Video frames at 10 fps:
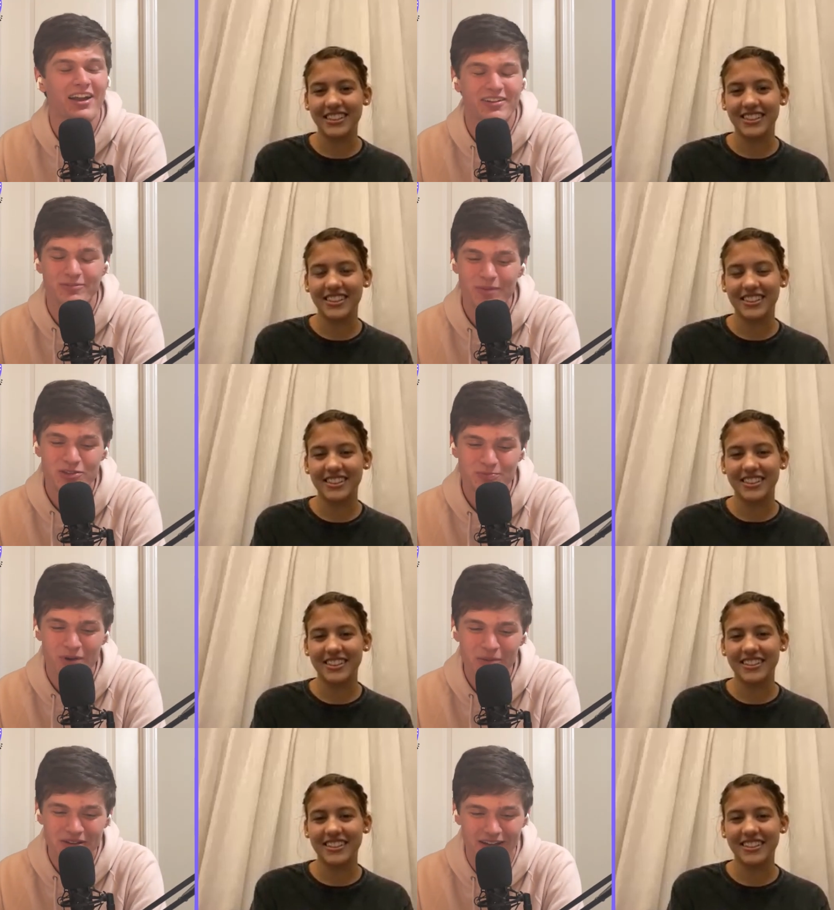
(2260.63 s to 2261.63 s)
Speaker 1: Uh, it's
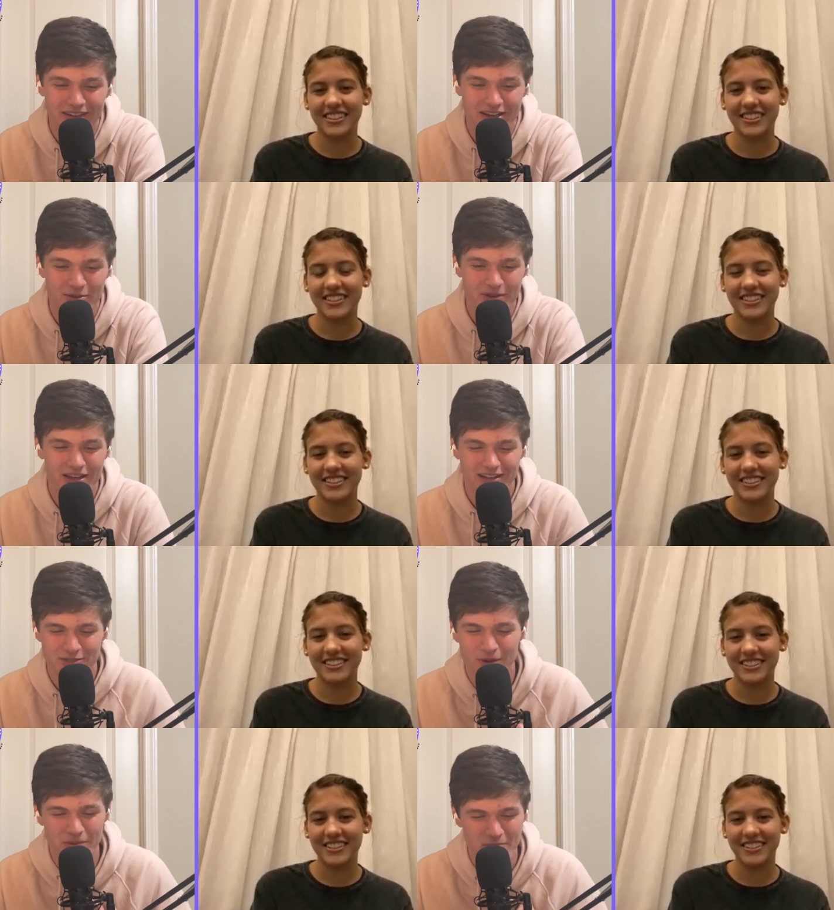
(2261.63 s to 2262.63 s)
probably not that complicated.
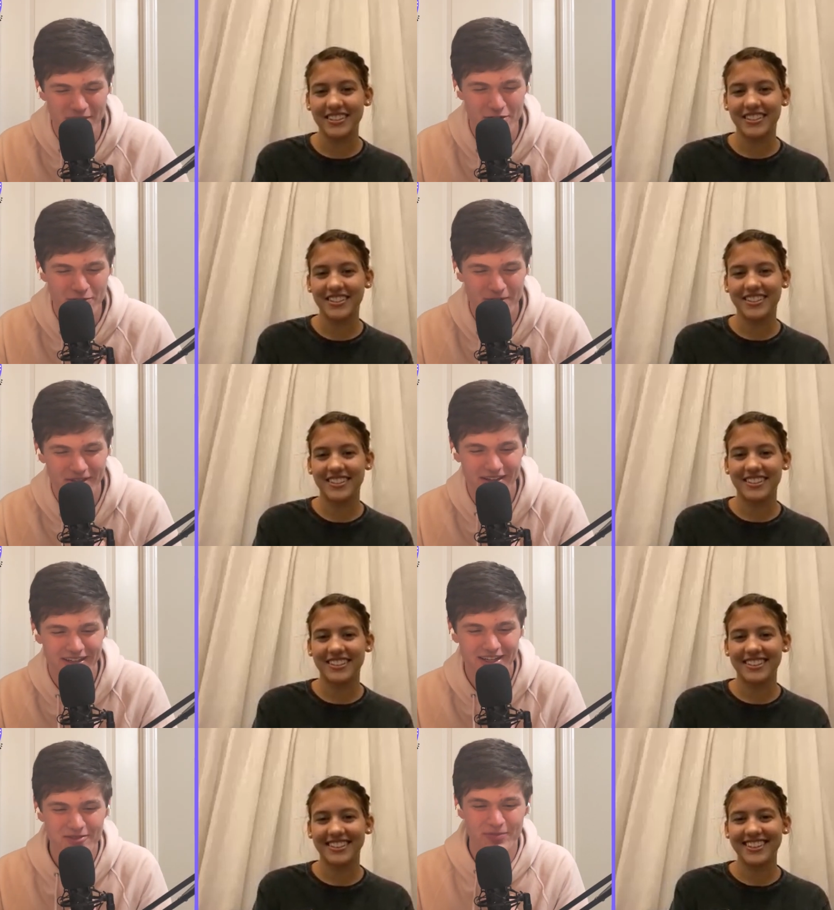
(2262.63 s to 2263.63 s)
That's probably me
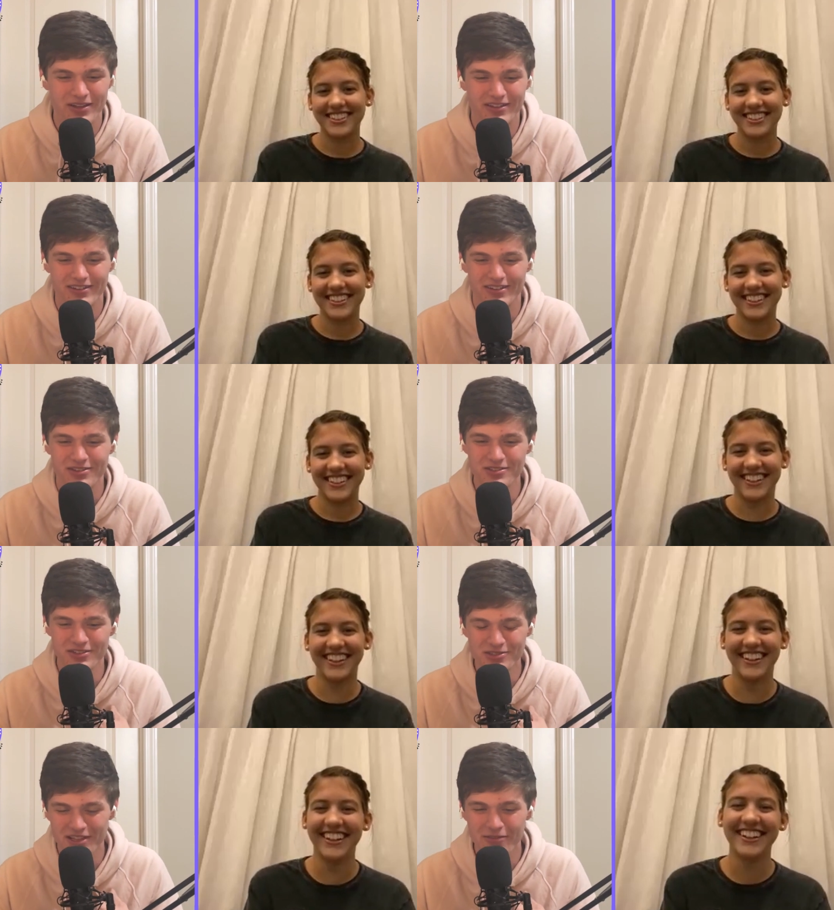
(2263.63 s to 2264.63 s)
overthinking it, but there's,
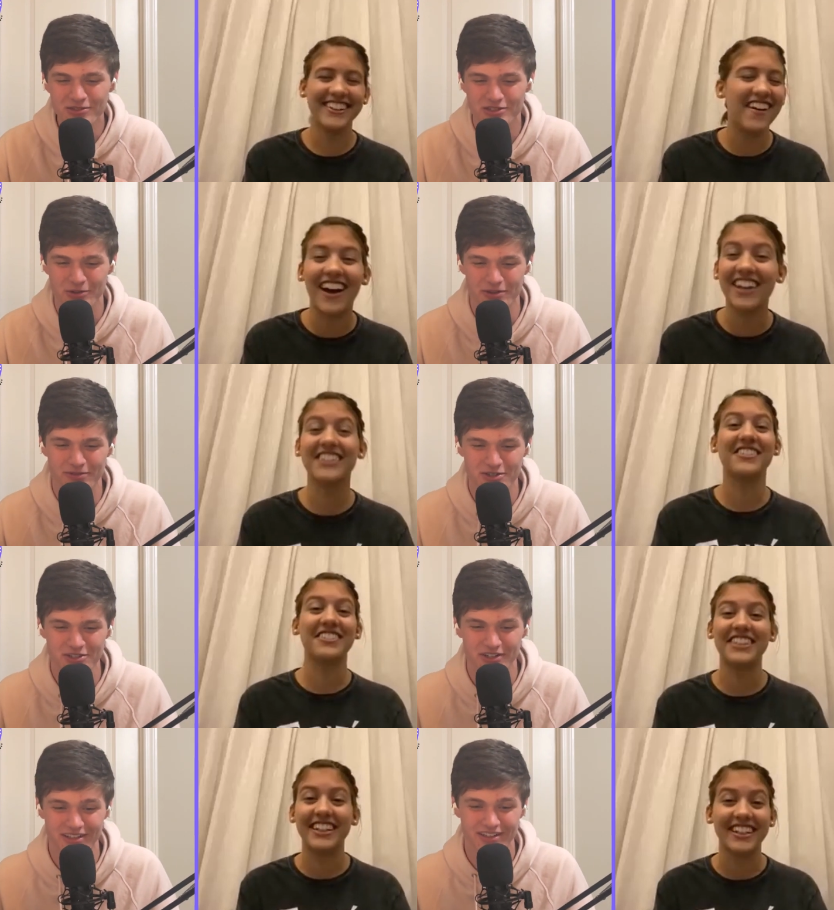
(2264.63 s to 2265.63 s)
there's levels no, I, to it for
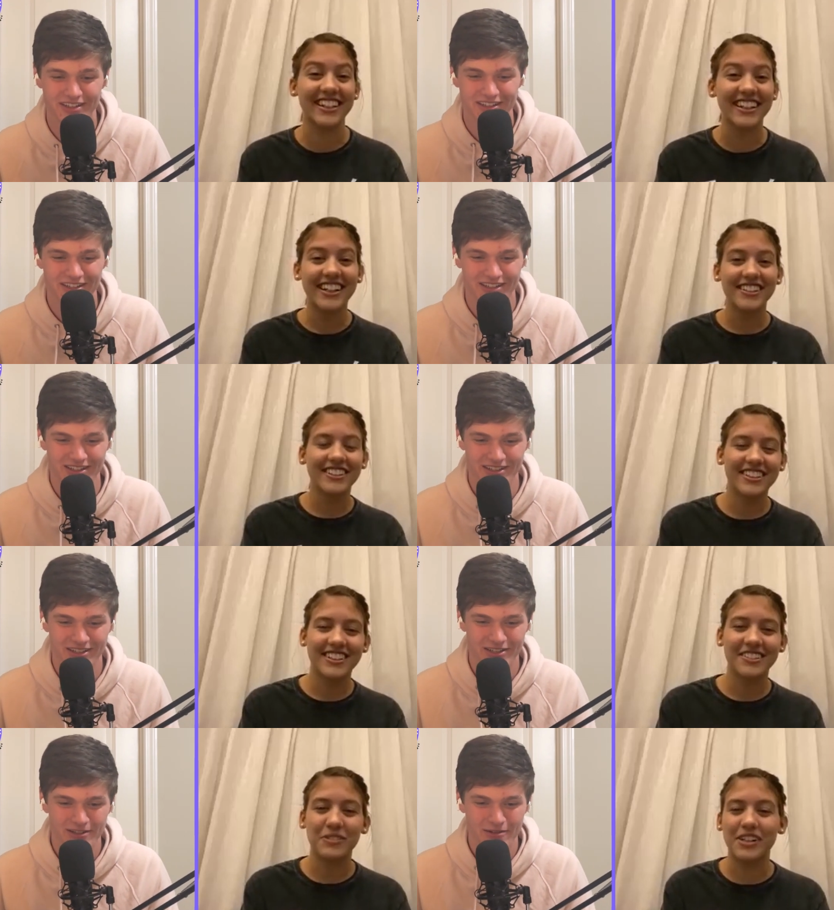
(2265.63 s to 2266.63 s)
sure.
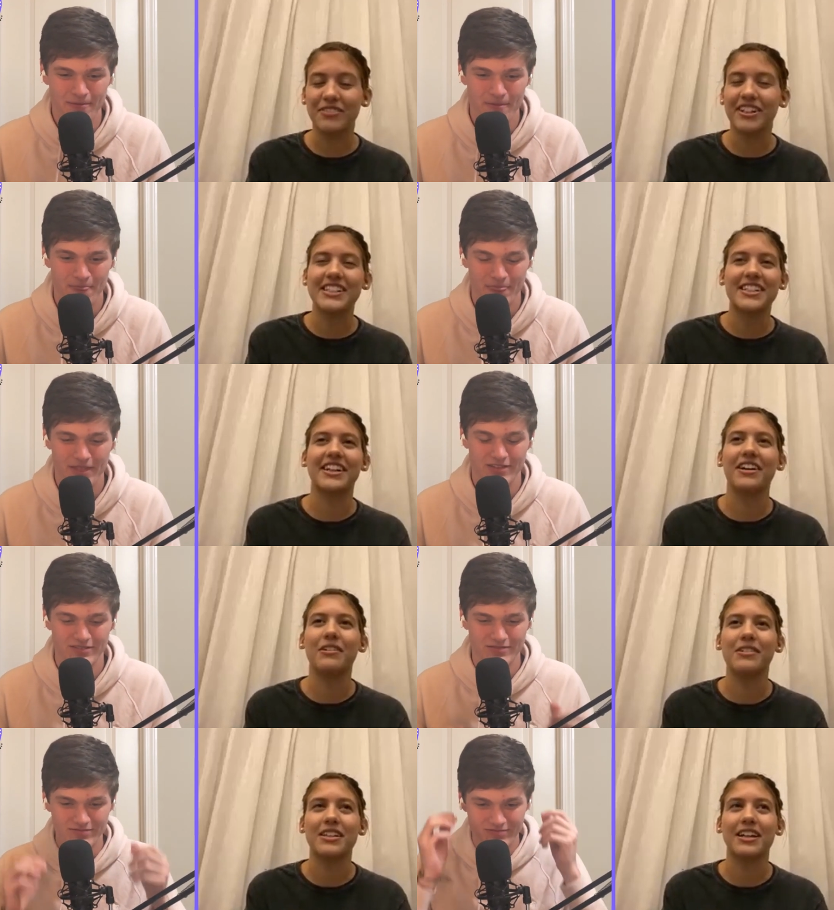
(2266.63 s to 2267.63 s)
Speaker 2: Whenever I say, it, I
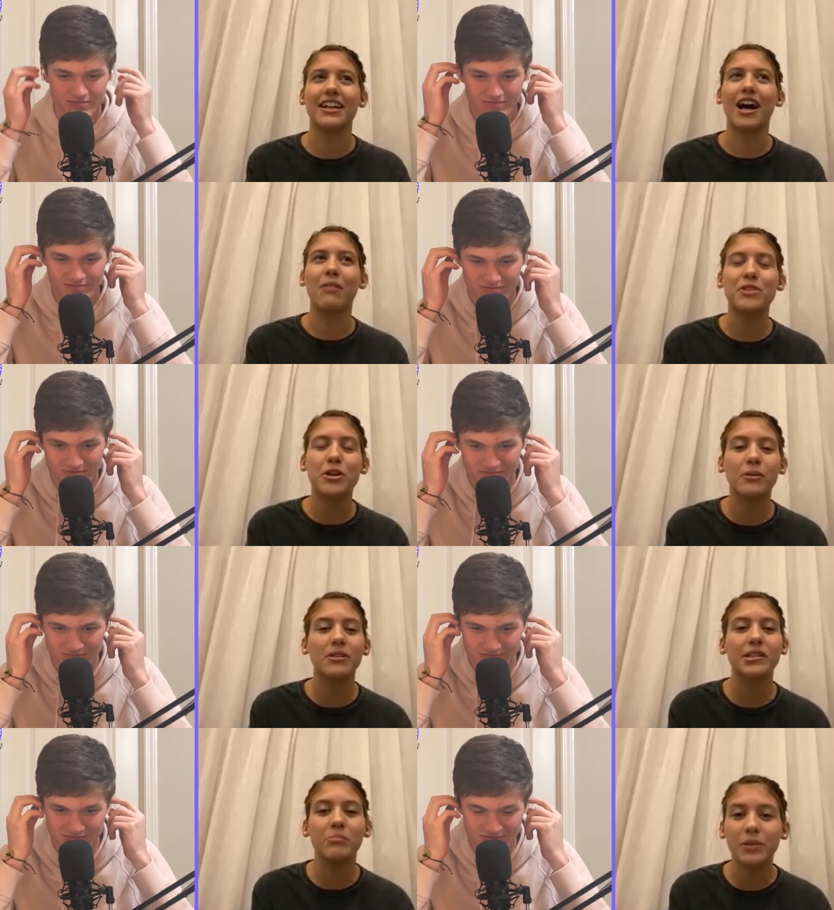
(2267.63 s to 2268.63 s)
always like I'm totally
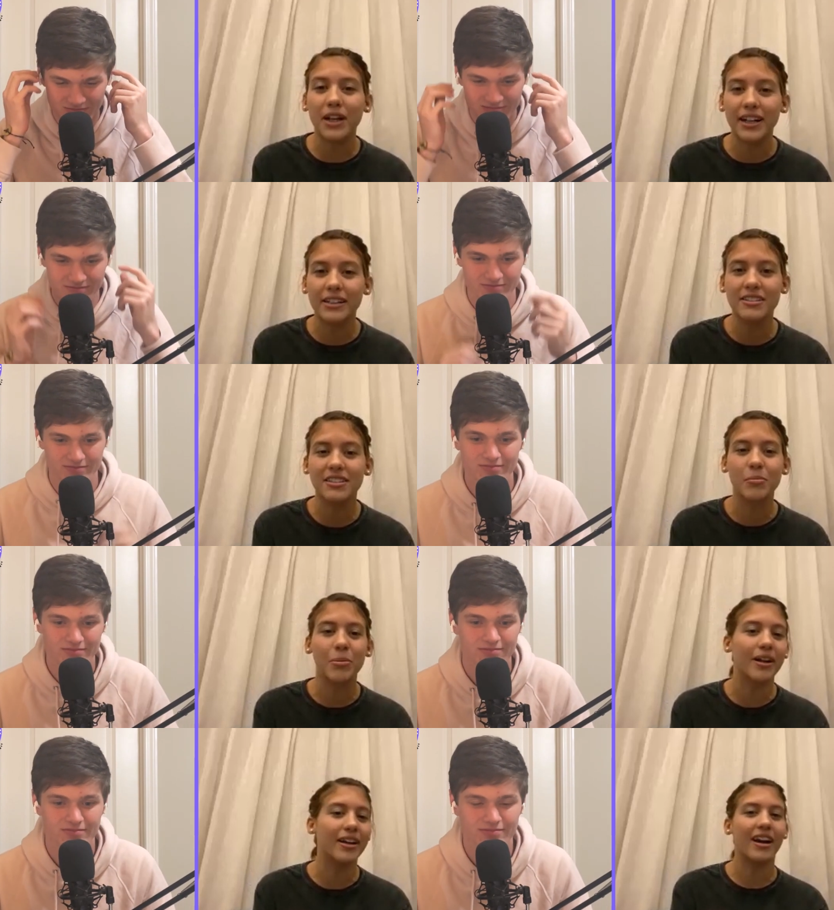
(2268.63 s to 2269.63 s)
blessed,
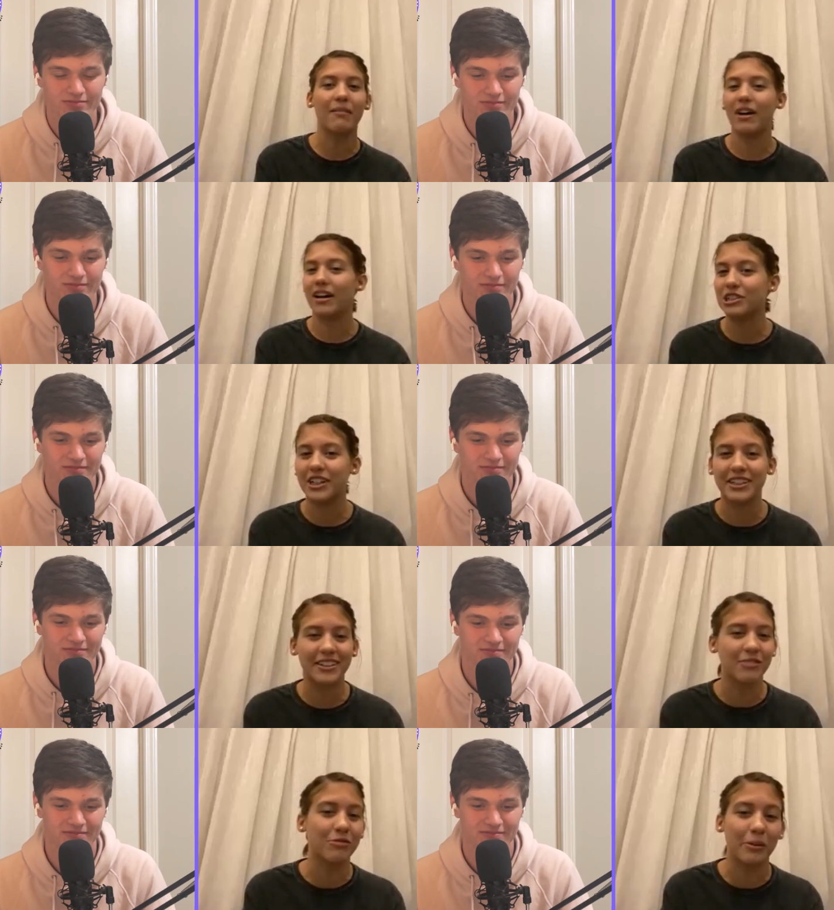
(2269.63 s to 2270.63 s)
but I'm not trying to like
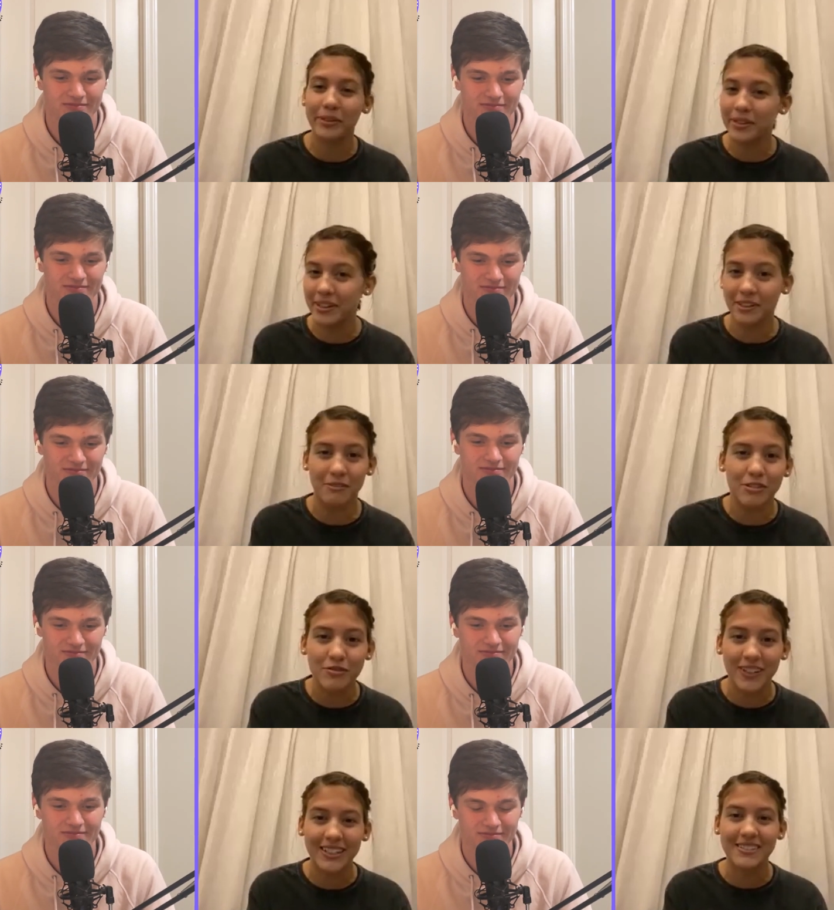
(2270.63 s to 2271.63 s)
rub it in anyone's
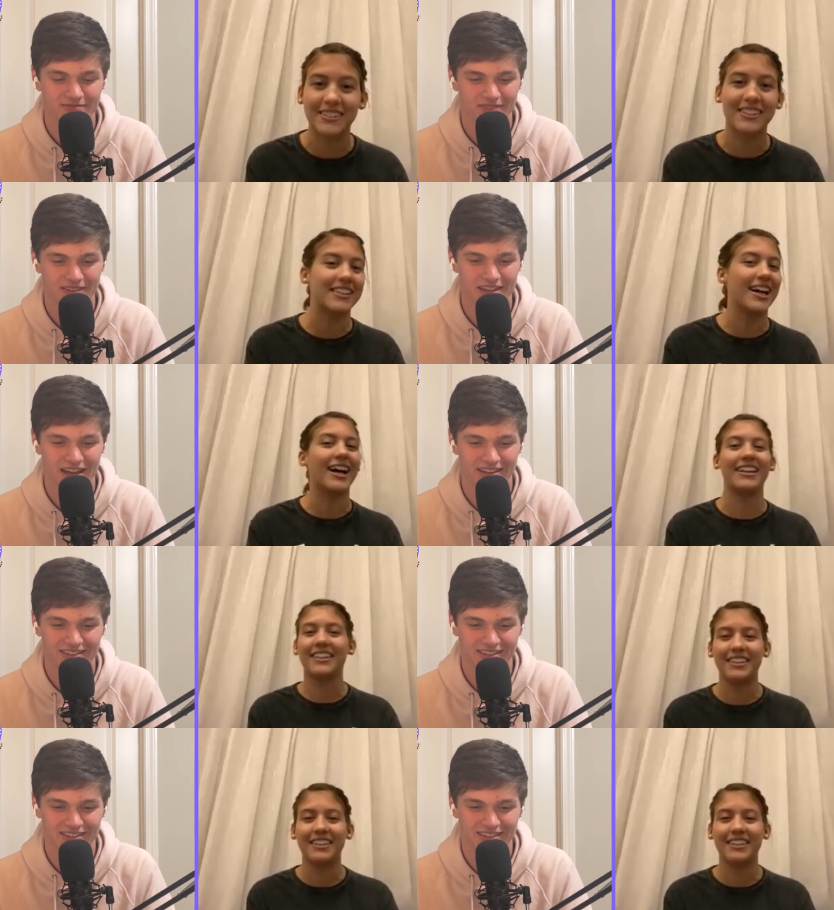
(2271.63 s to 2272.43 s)
face. Like that. Yeah.